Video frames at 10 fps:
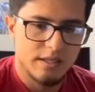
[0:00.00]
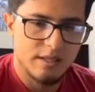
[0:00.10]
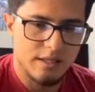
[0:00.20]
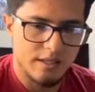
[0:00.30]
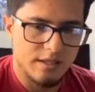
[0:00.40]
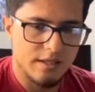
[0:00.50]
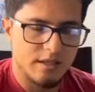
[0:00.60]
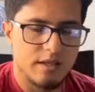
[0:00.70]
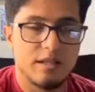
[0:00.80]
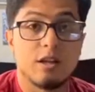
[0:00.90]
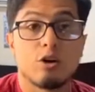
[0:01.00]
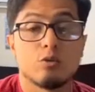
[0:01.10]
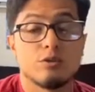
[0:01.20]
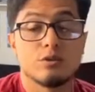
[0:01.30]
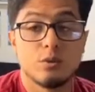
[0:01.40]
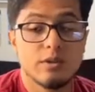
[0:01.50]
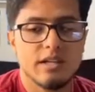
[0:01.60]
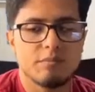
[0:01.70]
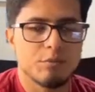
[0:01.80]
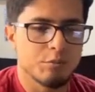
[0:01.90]
the
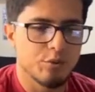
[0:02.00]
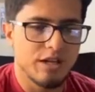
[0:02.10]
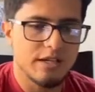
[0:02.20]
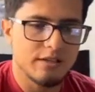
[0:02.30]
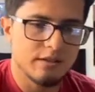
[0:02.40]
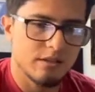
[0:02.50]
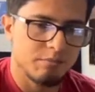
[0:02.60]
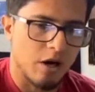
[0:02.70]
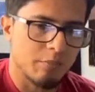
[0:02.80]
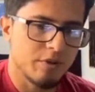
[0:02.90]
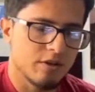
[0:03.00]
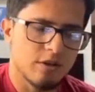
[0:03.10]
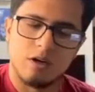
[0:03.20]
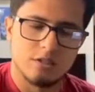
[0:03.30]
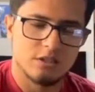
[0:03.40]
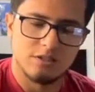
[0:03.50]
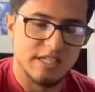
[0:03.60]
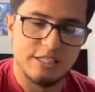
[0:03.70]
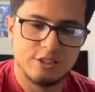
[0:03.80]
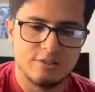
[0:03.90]
consulta popular, the popular
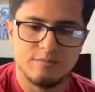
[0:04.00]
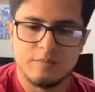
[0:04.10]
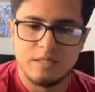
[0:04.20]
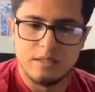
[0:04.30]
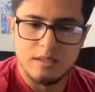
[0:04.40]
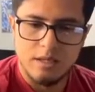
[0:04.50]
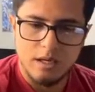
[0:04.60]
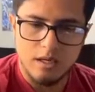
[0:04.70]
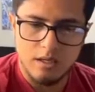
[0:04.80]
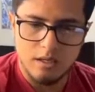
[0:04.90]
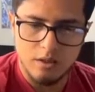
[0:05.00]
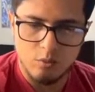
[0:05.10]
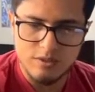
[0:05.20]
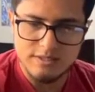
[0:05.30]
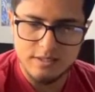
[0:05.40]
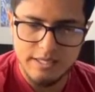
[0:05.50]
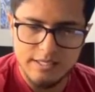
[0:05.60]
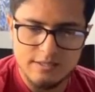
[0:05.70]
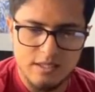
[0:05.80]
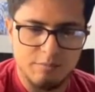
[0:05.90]
consultation. What's the
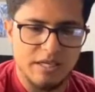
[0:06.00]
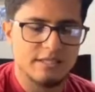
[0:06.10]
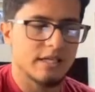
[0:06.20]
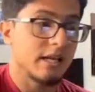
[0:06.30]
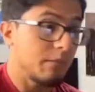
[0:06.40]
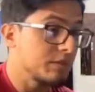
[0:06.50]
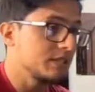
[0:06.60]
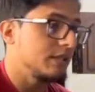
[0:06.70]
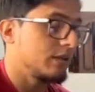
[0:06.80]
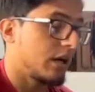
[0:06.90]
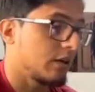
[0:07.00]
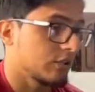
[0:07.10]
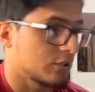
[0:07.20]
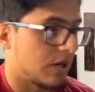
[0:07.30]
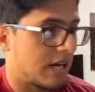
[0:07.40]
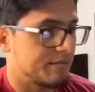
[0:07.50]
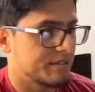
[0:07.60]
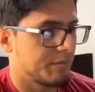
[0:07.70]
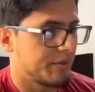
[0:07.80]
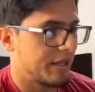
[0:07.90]
latest on the Mexican embassy? I also have
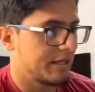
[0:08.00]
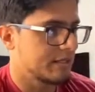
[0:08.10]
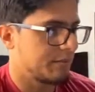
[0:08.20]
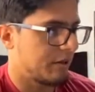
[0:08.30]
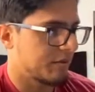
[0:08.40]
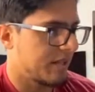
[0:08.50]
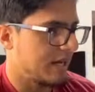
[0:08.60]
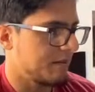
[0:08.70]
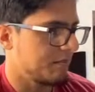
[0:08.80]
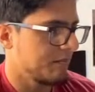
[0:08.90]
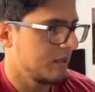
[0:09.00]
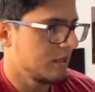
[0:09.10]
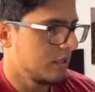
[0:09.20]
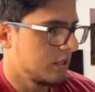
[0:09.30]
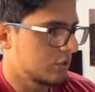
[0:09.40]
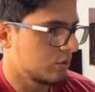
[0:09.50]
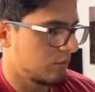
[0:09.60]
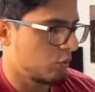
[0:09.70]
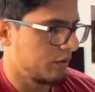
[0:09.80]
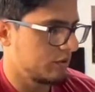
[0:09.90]
some things about that. So
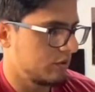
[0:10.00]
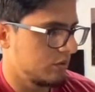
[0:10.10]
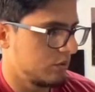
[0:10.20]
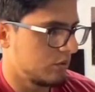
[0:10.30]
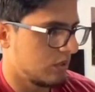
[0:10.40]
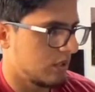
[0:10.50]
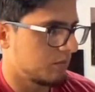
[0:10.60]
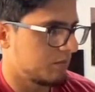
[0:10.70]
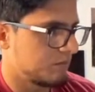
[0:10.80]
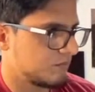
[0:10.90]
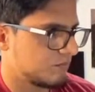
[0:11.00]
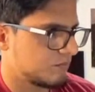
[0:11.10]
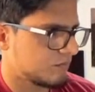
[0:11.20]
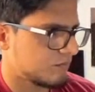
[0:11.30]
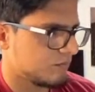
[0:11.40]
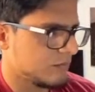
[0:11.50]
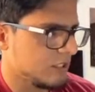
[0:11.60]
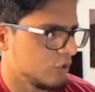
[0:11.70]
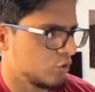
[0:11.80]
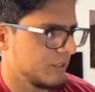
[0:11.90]
I'm going to
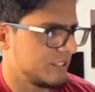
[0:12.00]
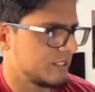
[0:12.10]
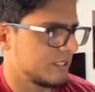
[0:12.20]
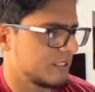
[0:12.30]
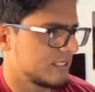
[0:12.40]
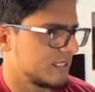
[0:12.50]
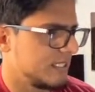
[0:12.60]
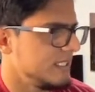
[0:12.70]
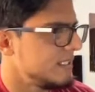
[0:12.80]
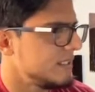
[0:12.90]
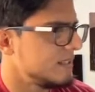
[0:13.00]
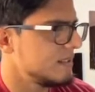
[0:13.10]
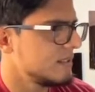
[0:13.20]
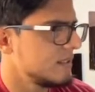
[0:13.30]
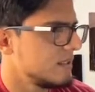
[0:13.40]
switch the screen